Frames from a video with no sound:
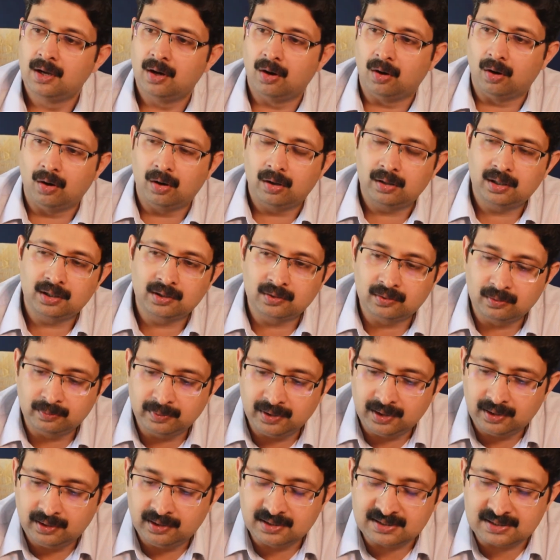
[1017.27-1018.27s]
or it could
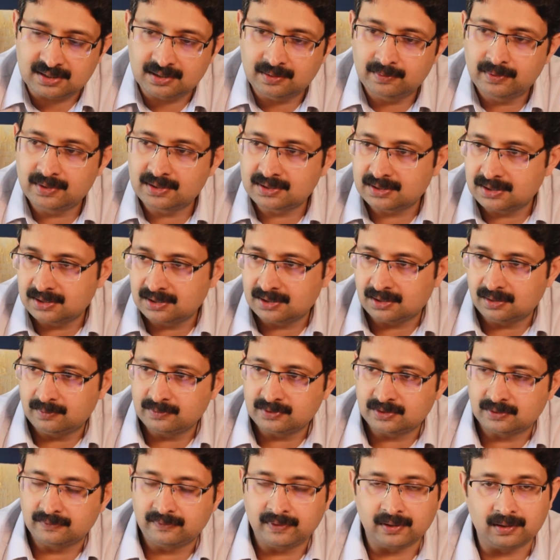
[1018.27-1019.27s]
be a disturbance in
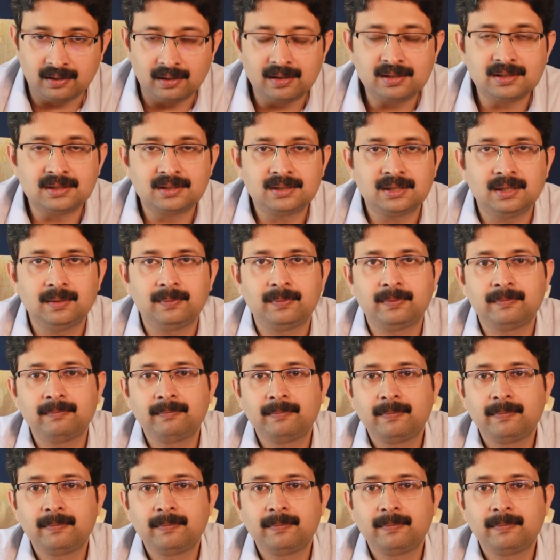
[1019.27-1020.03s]
terms of a relationship,